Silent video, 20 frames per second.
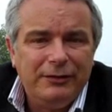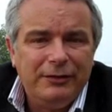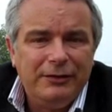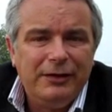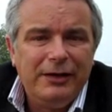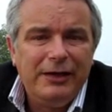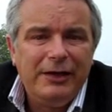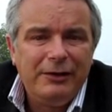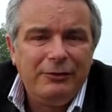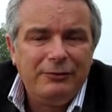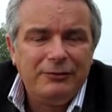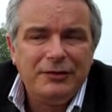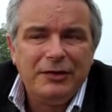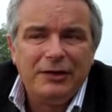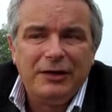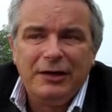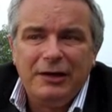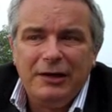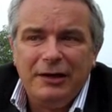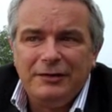You know, how's
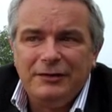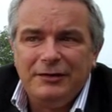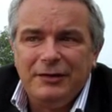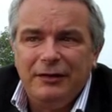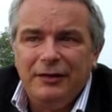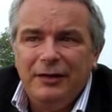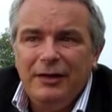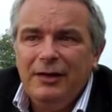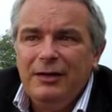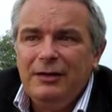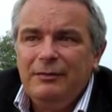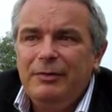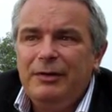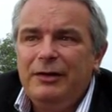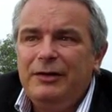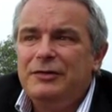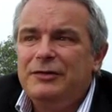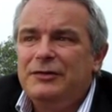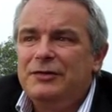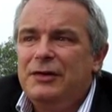it collected?
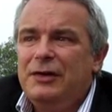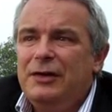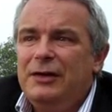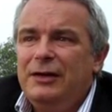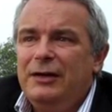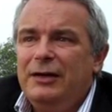Because